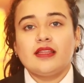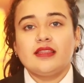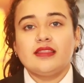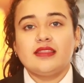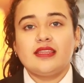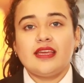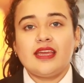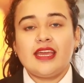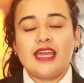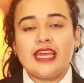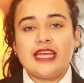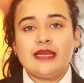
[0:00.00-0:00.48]

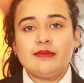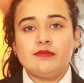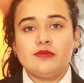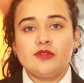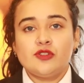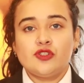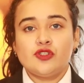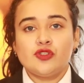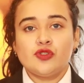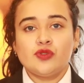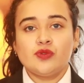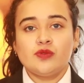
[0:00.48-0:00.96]
They
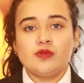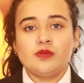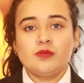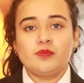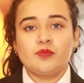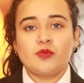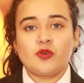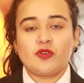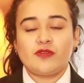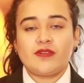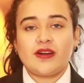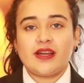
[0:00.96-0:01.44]
aim to
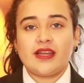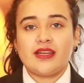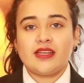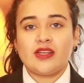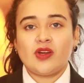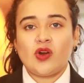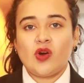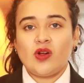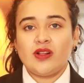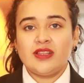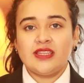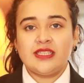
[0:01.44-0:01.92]

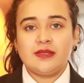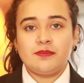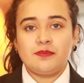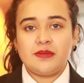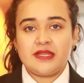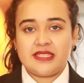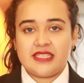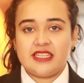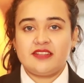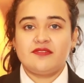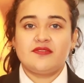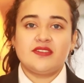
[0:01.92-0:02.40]
provide all the
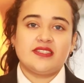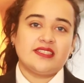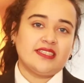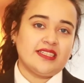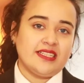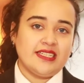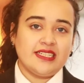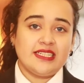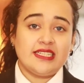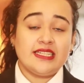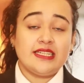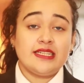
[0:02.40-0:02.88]
basic
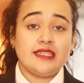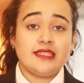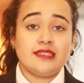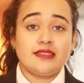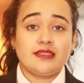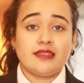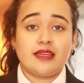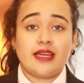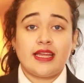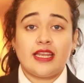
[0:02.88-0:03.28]
facilities